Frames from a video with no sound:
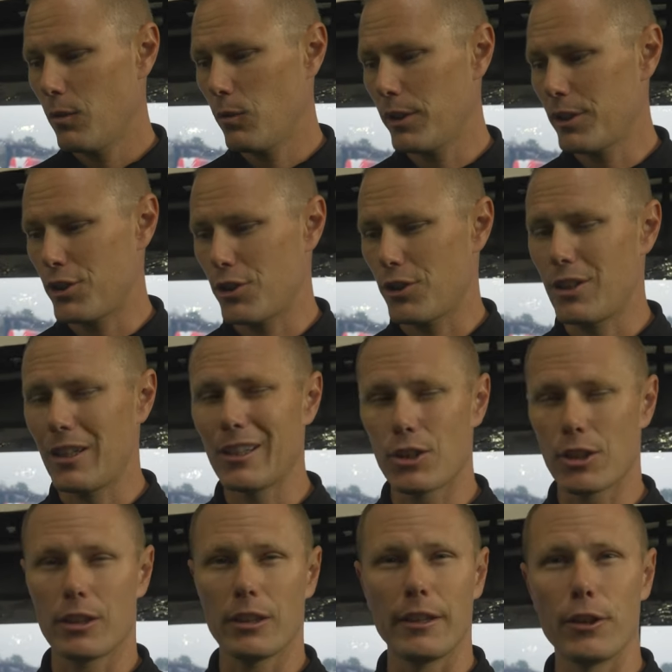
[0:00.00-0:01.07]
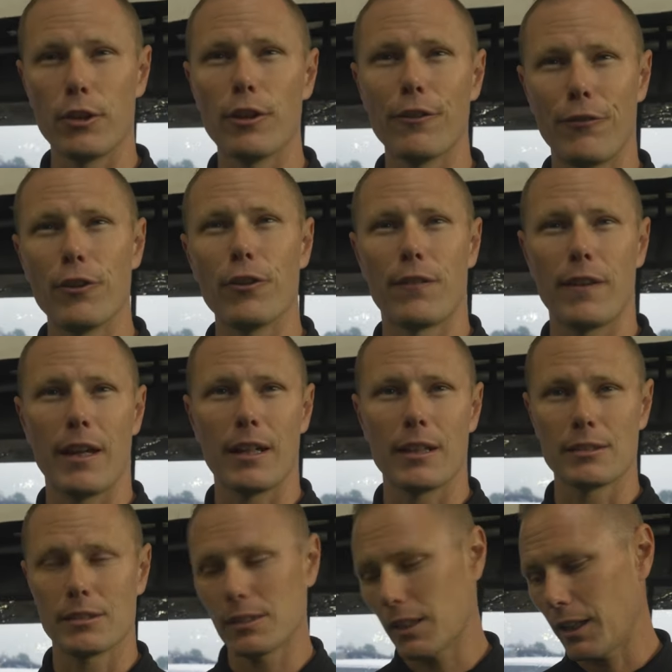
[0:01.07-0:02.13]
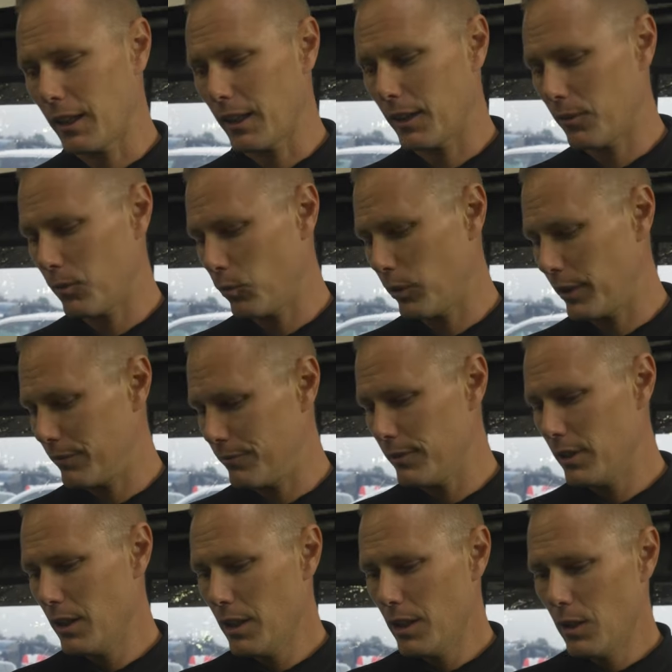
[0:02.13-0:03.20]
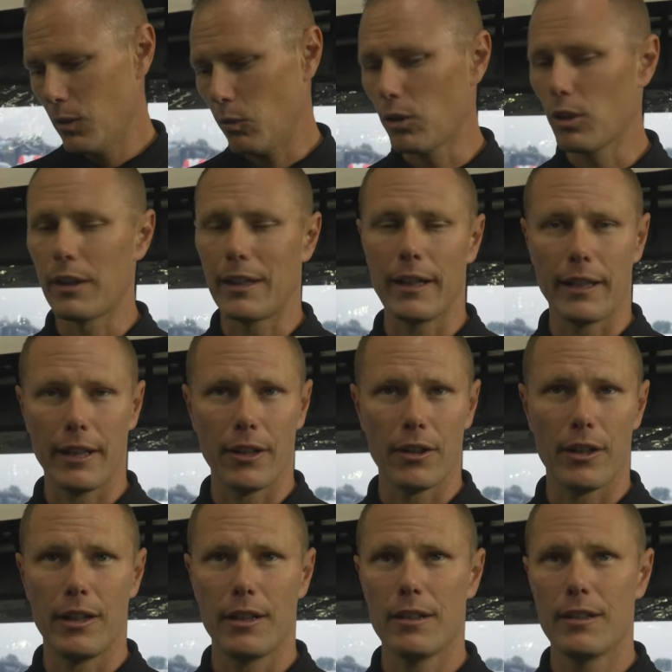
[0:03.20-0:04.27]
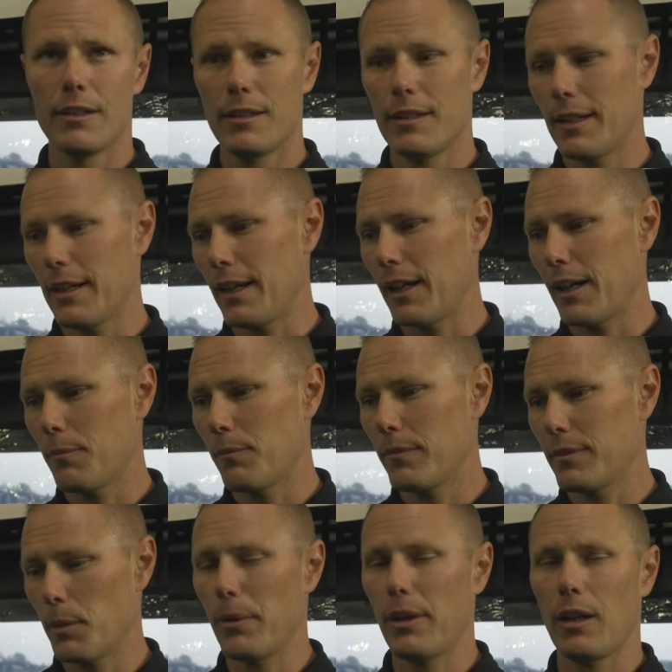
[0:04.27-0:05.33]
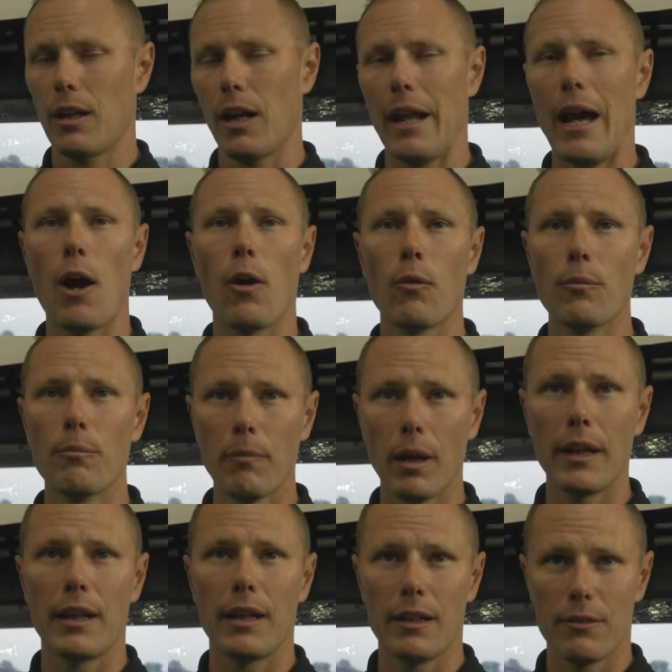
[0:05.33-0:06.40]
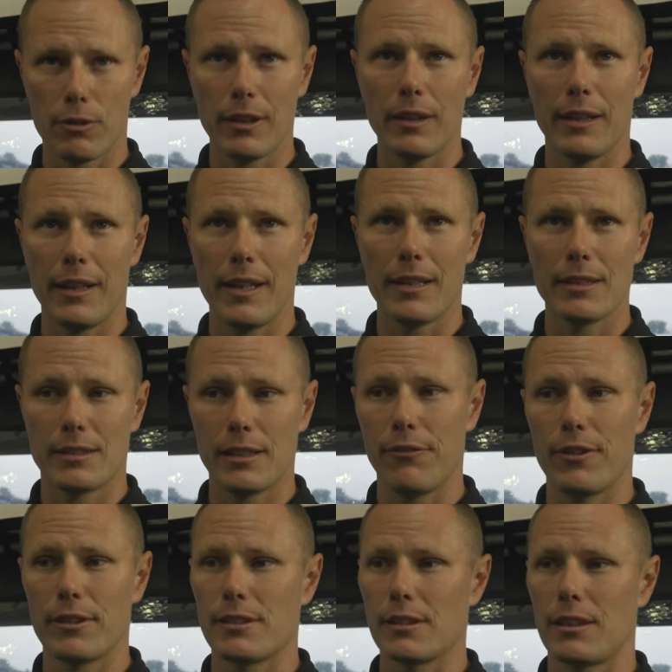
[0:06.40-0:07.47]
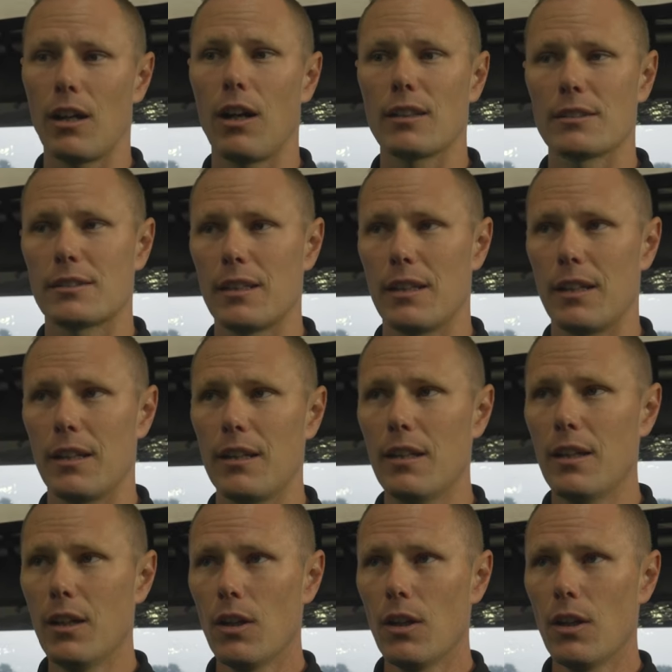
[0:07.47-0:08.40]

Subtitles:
We strategically do a few things. We'll look at gearing, depending on how muddy it really is. If it's a constant